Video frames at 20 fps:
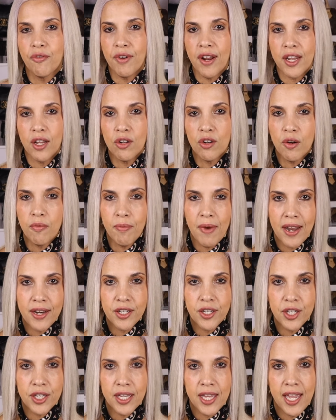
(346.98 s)
regular
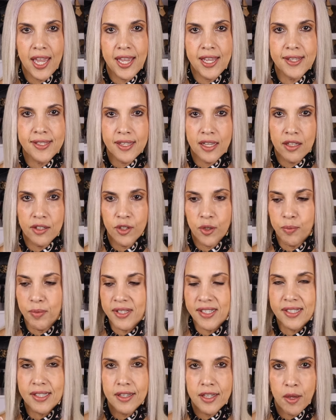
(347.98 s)
vanity case, a little
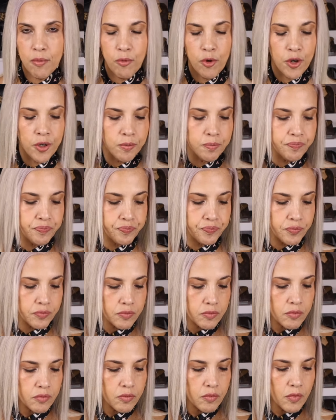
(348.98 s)
bit slimmer.
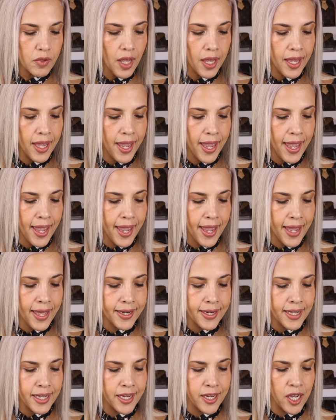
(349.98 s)

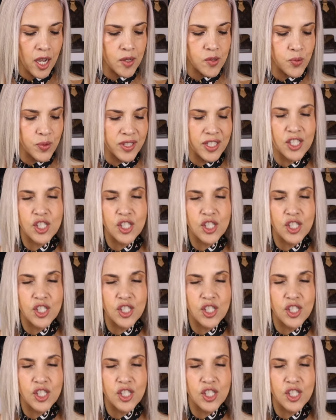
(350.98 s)
And it comes with